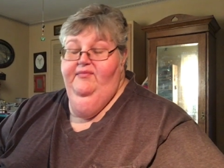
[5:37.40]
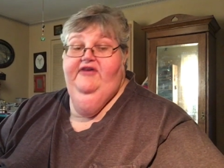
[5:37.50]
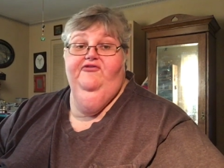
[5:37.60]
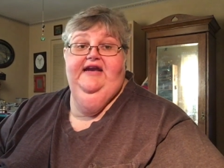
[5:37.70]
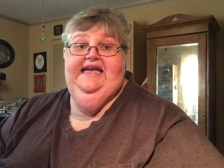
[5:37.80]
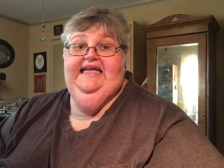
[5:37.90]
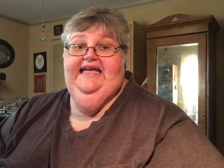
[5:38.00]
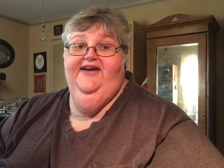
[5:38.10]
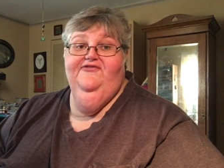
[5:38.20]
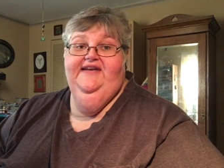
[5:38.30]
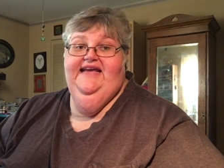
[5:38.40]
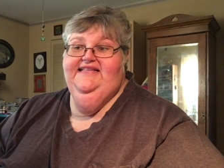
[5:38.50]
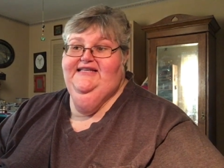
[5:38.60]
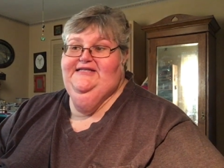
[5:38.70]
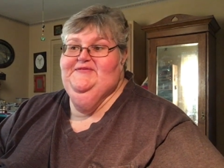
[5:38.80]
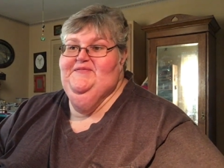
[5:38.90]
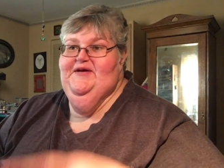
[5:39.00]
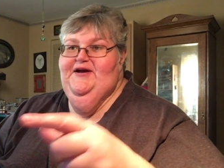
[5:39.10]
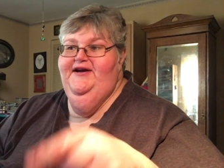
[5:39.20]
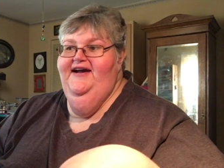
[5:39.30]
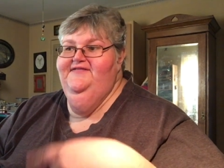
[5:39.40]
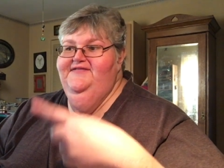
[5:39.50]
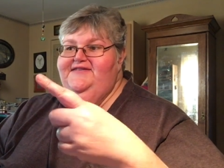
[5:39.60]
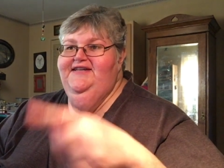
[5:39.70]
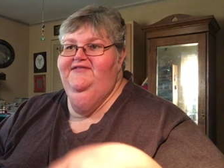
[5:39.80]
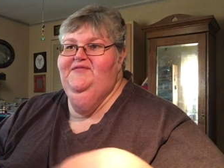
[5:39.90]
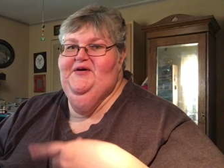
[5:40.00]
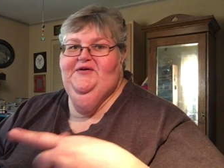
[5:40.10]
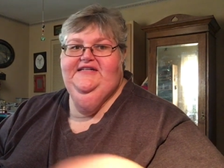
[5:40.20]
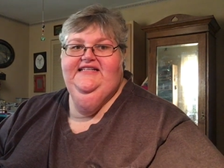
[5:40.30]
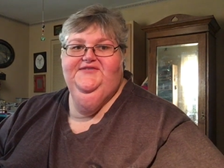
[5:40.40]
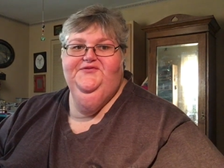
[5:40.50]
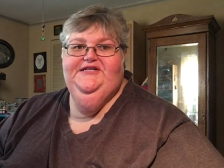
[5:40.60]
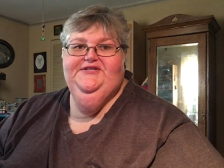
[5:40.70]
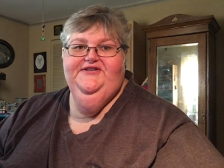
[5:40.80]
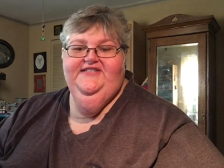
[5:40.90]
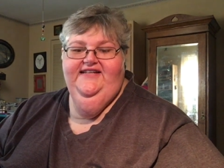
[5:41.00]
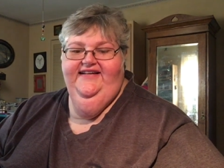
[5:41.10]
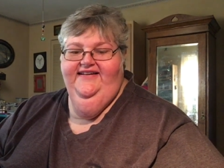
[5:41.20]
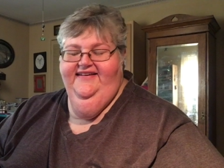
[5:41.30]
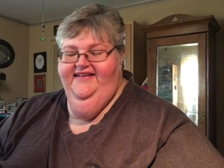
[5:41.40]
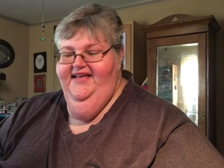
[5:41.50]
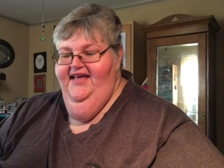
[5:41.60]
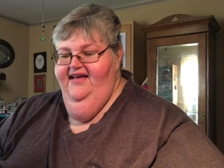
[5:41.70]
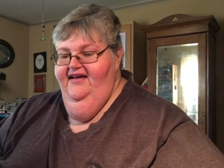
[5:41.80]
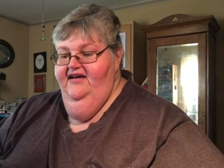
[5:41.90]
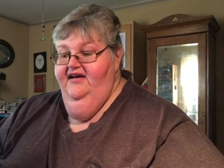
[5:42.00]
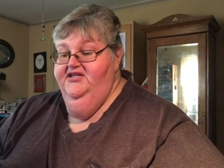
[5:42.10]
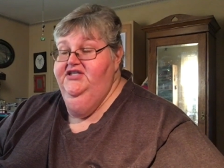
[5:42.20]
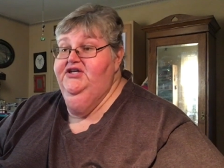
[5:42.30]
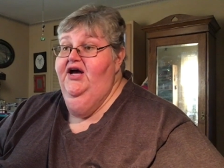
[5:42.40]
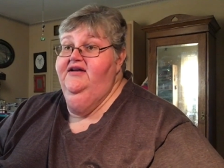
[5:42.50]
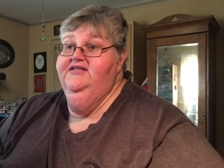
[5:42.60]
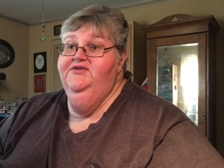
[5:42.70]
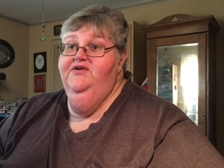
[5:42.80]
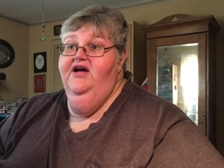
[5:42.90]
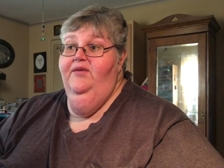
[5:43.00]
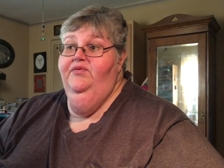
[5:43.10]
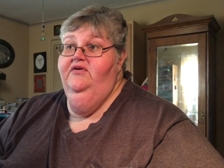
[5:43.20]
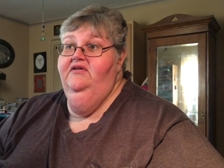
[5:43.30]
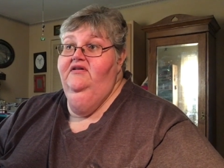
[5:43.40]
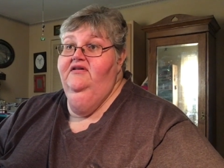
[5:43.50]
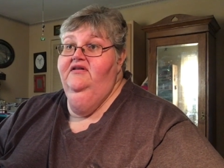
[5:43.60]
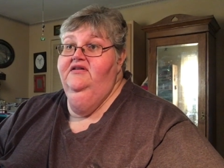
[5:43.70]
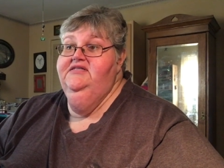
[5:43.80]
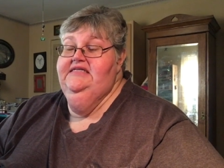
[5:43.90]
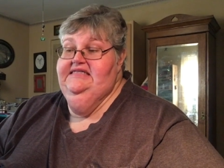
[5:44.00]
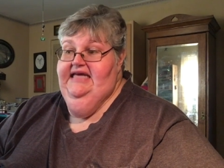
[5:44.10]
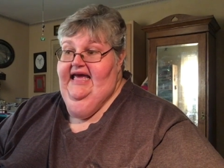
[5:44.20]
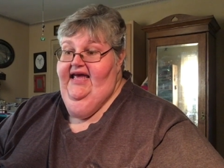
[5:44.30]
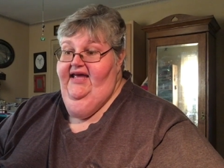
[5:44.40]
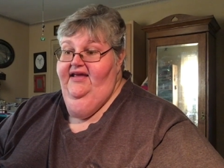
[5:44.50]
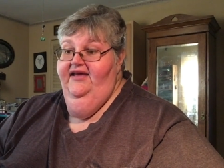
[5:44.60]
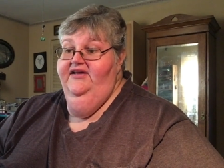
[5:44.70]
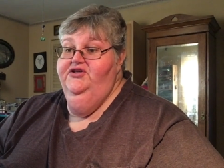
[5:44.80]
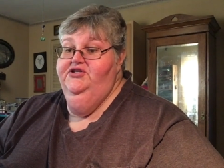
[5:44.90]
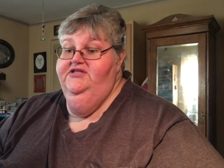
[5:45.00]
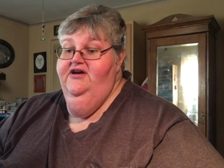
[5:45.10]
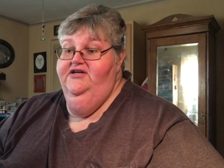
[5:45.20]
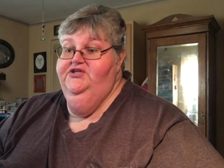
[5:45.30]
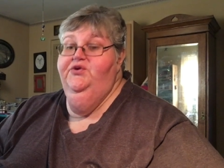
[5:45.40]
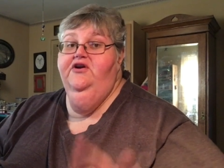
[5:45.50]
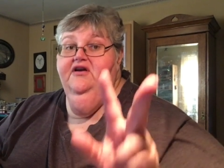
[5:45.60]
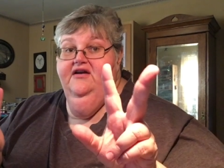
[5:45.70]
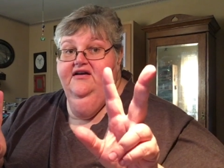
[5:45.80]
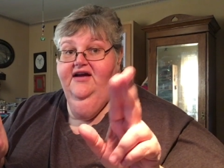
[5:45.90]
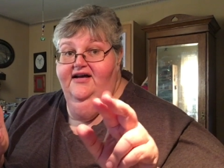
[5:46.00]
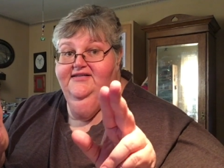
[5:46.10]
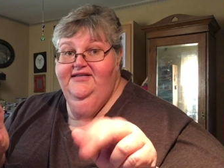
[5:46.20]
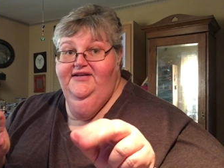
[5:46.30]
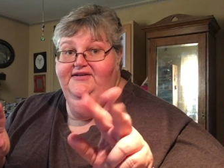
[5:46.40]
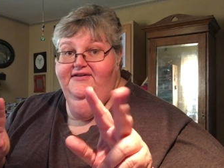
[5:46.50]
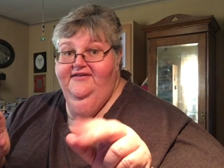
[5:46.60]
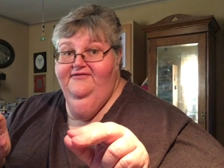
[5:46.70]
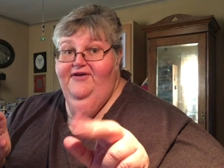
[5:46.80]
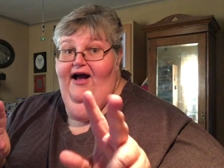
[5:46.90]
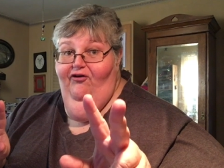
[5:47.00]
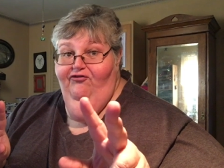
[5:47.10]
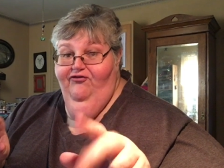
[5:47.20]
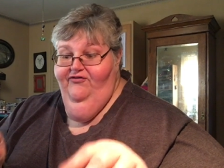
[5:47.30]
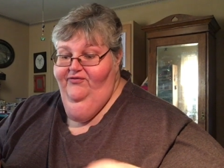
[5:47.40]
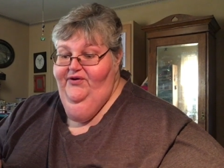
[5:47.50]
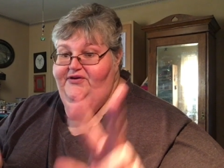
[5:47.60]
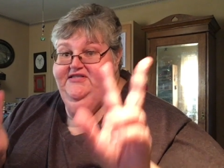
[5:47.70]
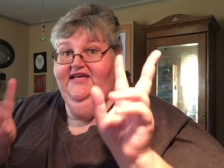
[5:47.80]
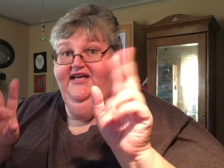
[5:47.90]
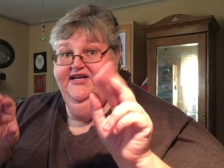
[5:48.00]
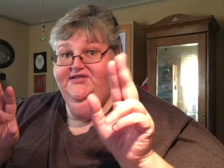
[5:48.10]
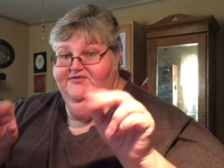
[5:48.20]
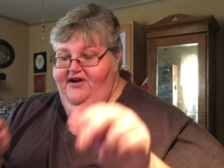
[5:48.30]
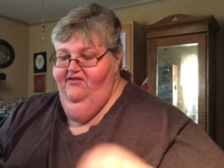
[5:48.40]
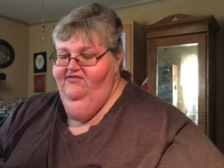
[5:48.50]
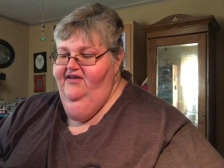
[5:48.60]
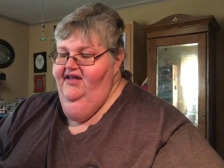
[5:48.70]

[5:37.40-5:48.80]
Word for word: my friend Nikki every day sends me paragraph stuff about what she's researching. She talked to a couple today. She talked to her cousin Ralph. We always say cousin Ralph.